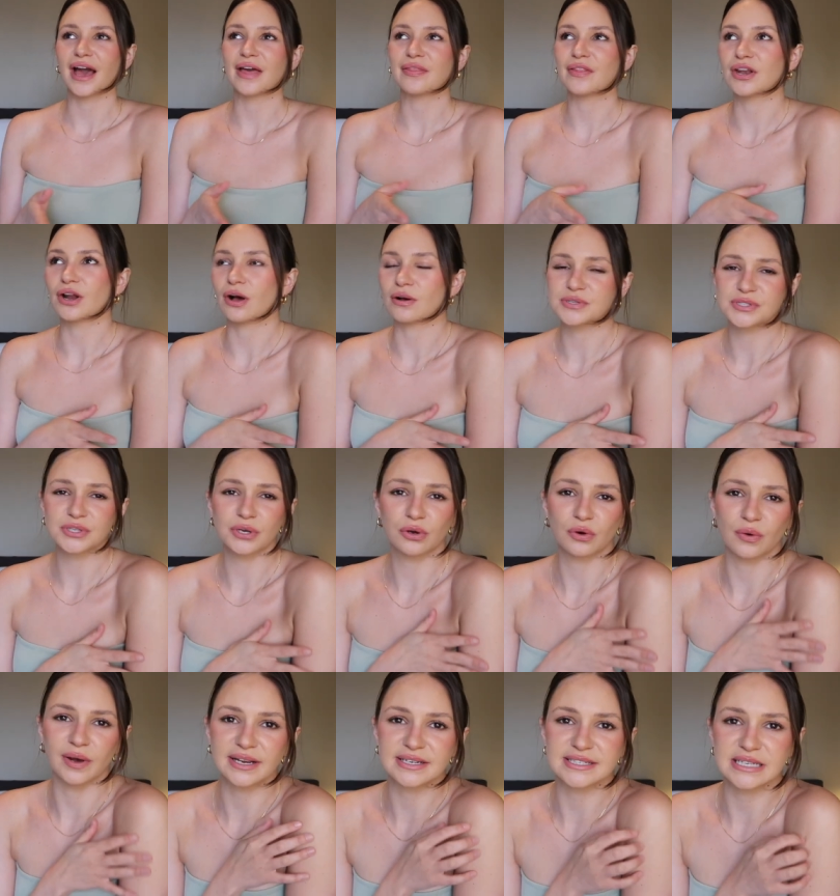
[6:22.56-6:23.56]
And then also,
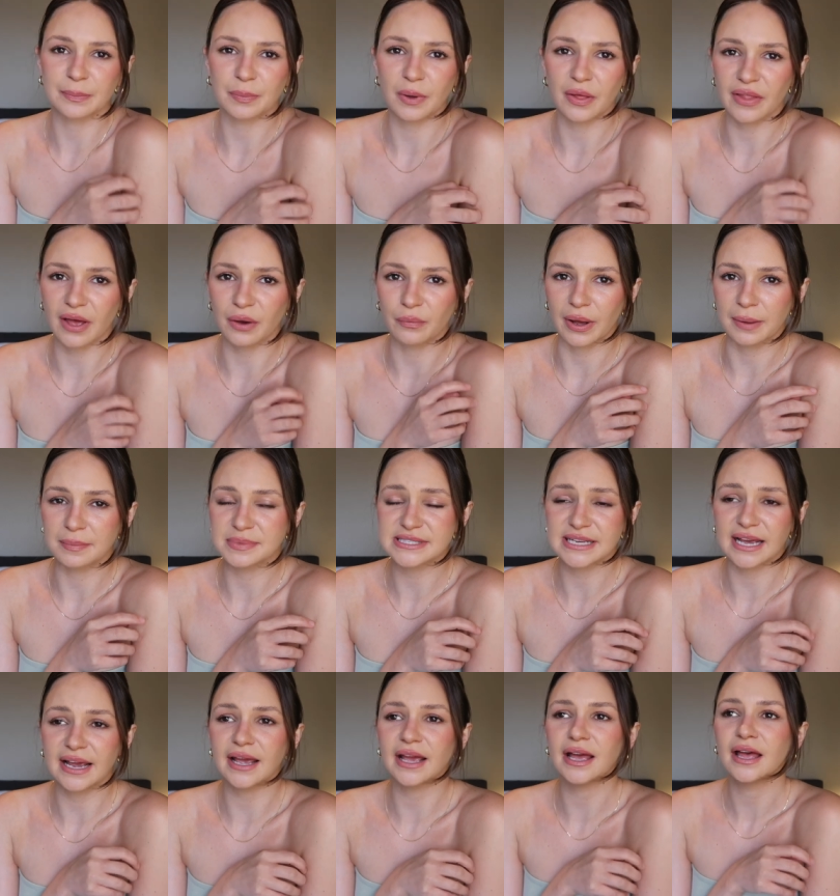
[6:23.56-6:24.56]
quick tip on that
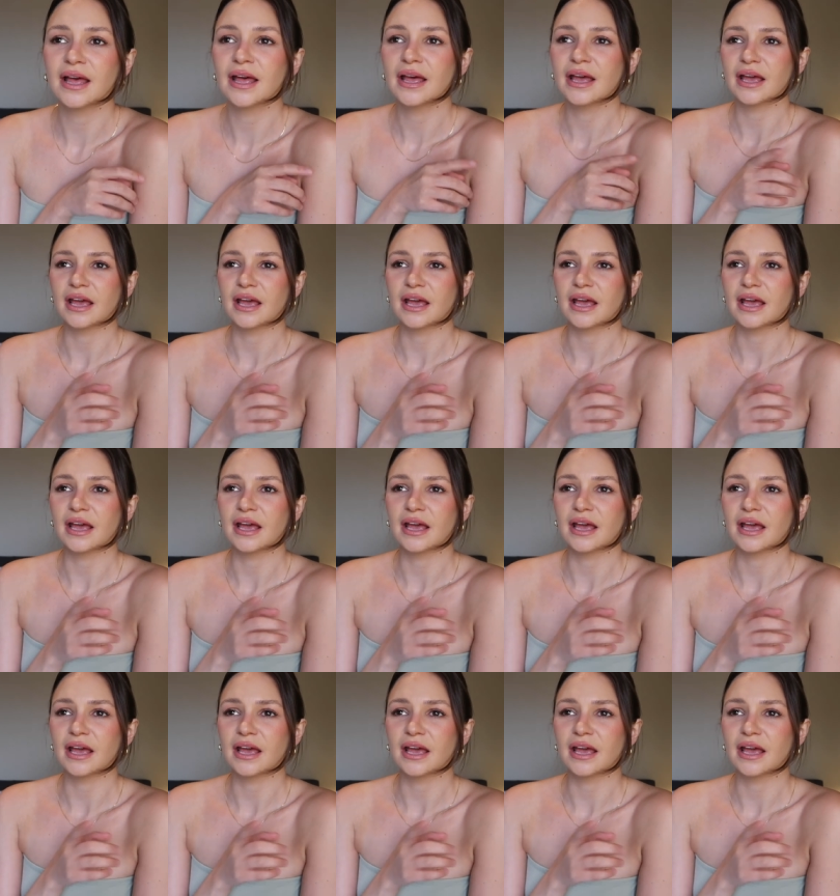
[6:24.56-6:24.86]
website,